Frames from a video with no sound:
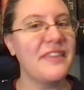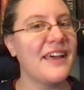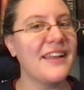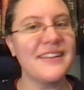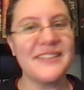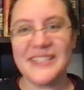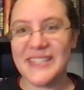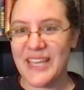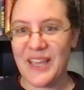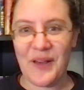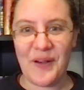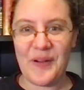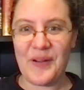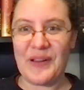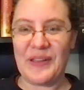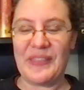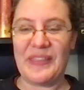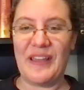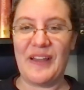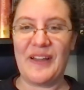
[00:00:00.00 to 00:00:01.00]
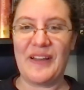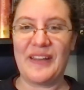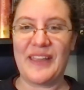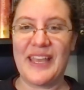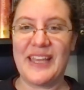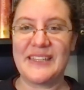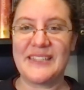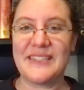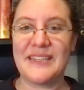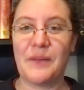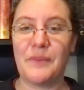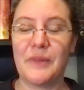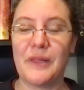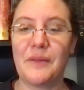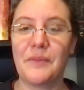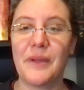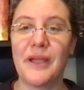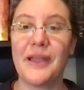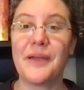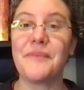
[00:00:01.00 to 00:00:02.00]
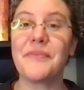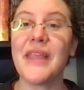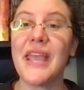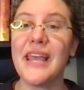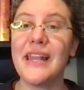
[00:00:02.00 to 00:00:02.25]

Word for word: that is the R in the RK Stumblingbear,